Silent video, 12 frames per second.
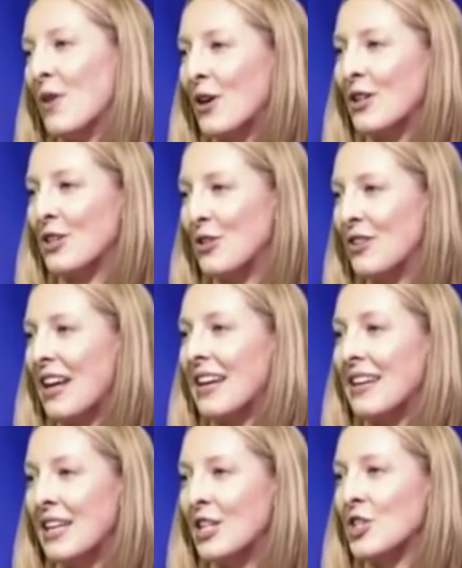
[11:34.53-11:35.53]
Model
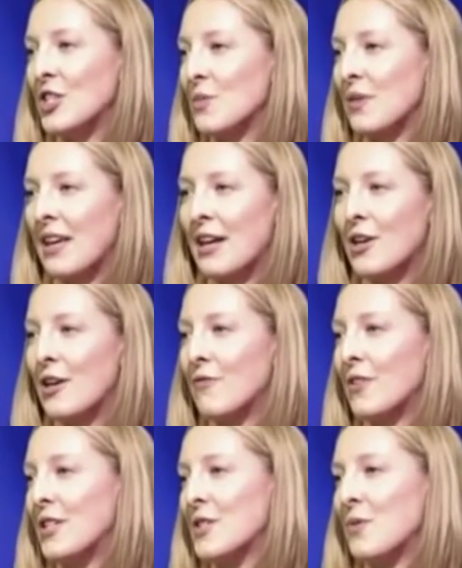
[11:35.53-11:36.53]
United Nations with at a
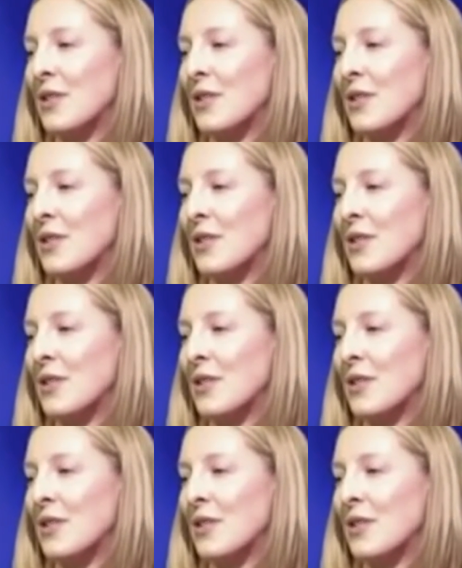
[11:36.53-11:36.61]
conference.